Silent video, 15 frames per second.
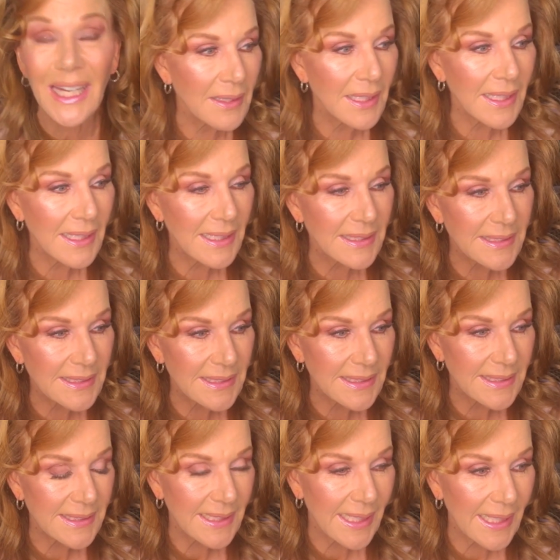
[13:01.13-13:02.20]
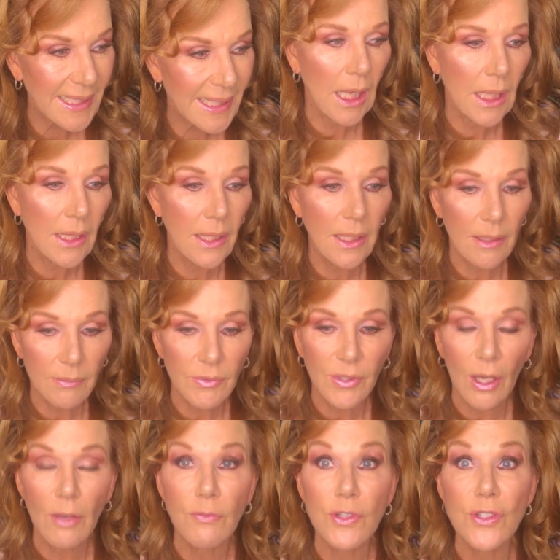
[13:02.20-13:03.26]
Needless to say, the
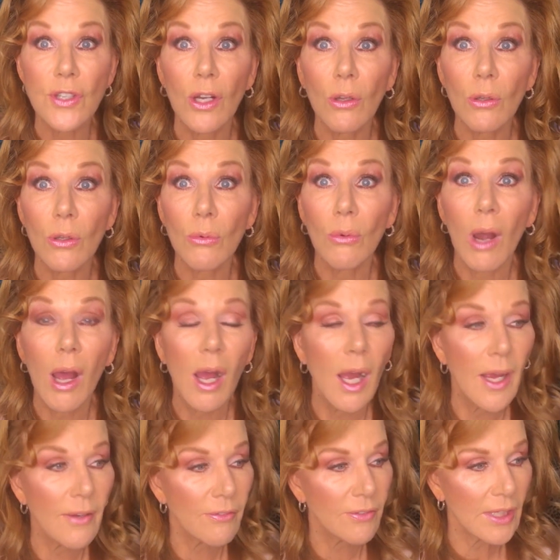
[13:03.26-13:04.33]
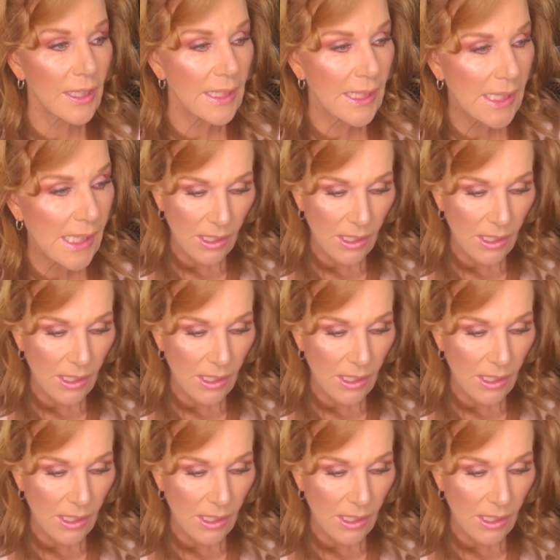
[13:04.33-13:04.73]
Dover Soul arrived and